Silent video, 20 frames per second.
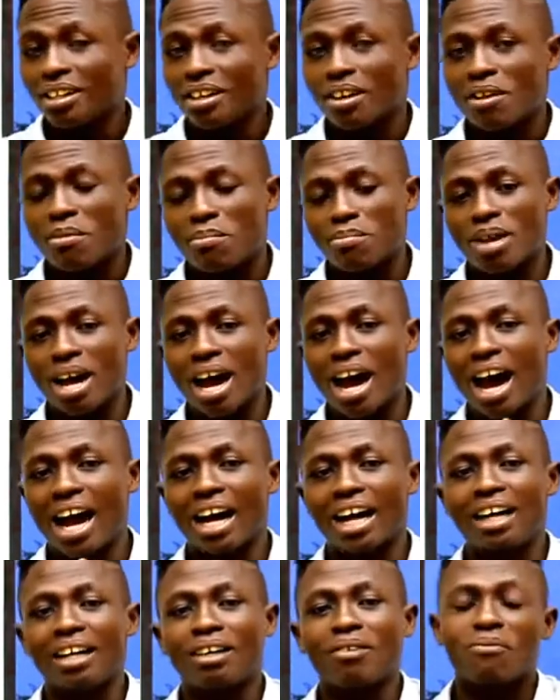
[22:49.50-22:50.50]
Yeah,
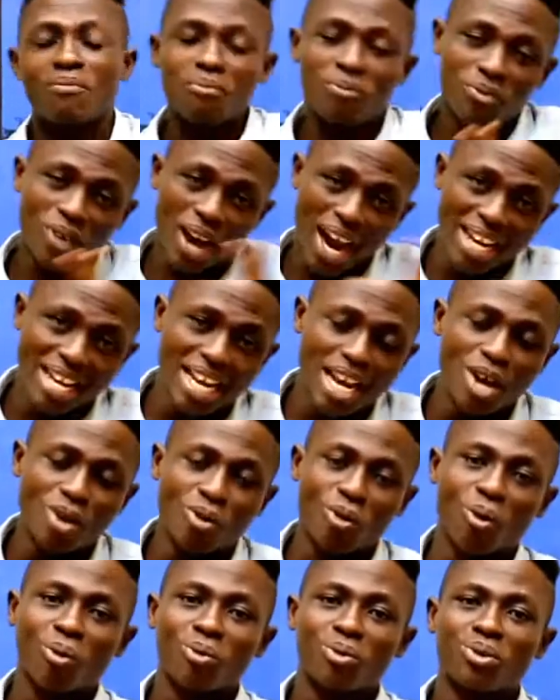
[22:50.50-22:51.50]
Friday,
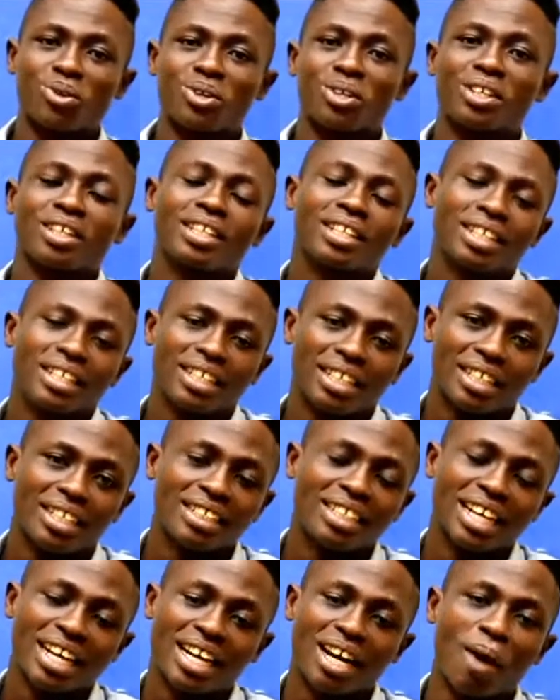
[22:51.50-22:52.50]
no. A
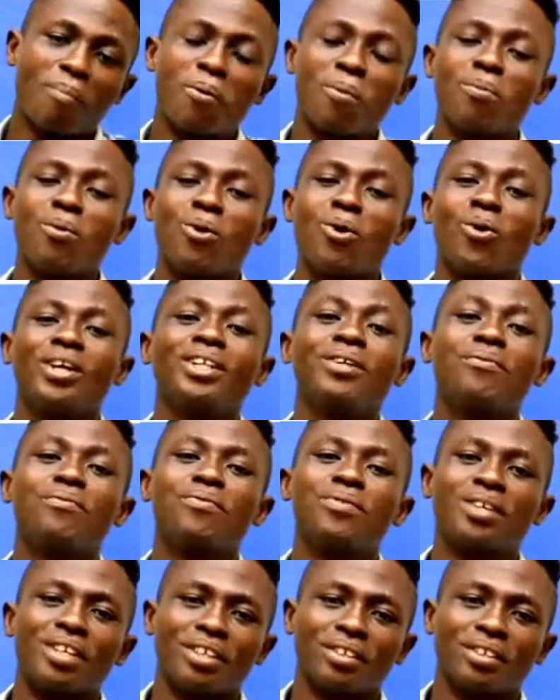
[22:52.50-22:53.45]
couple be old if ye